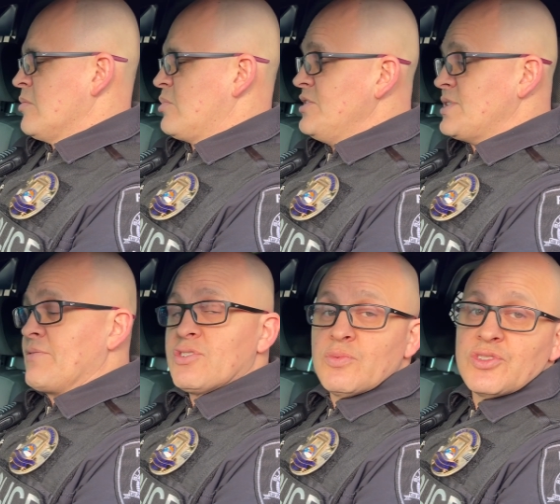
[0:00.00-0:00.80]
Police
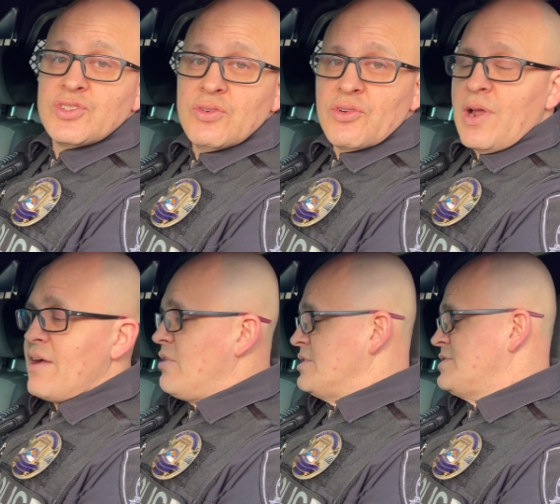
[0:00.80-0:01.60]
officers will soon
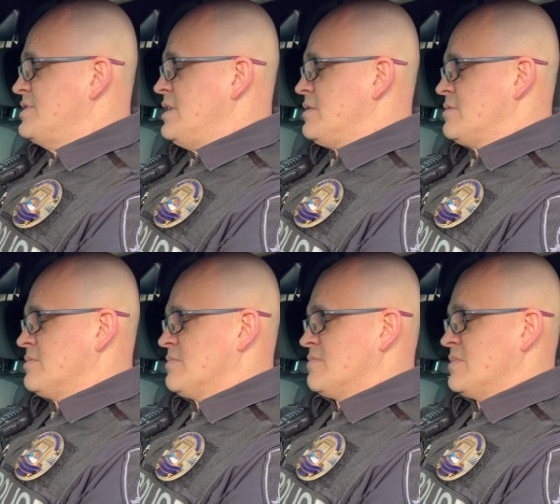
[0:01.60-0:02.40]
arrive on scene.
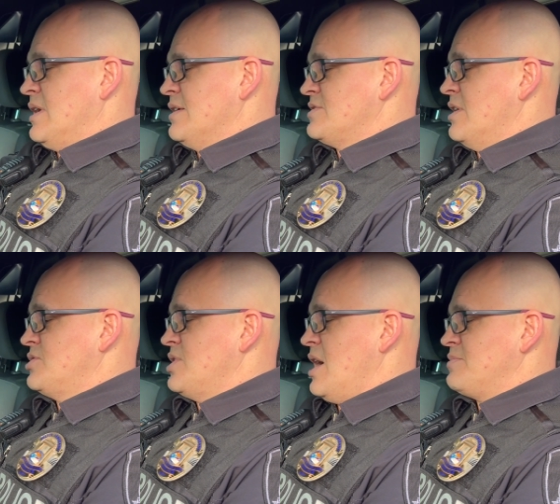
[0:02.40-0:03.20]
It is their
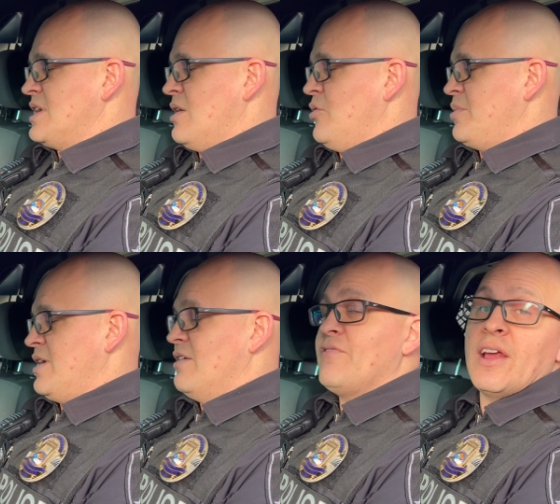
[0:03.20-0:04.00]
job to help
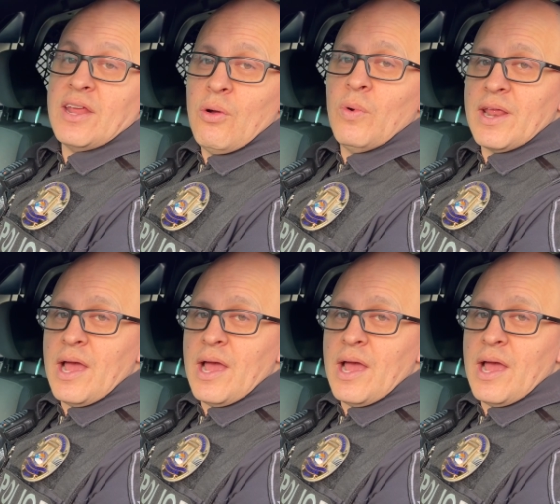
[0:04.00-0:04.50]
and find out what